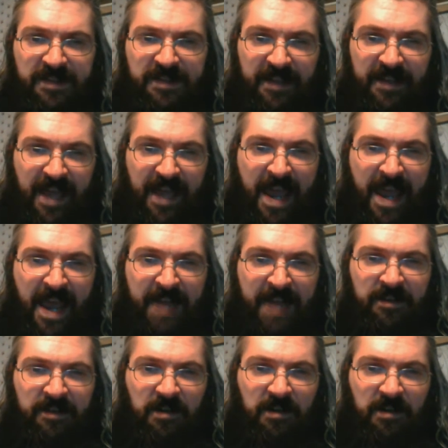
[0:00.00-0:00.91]
in
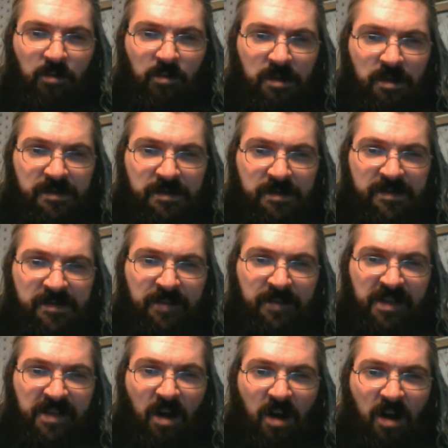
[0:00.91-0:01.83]
Canada was
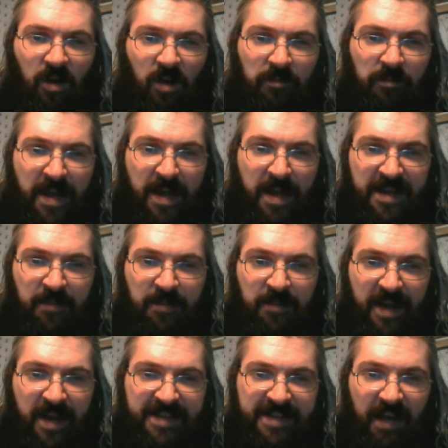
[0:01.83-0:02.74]
something called Mike
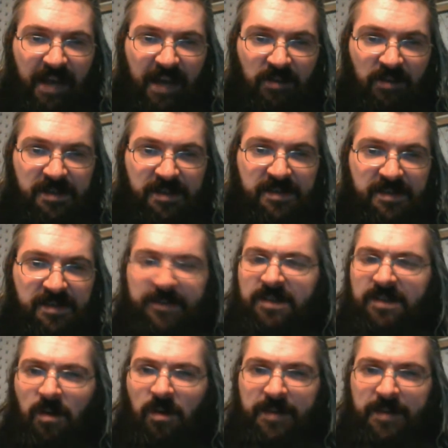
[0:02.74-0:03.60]
by TELUS.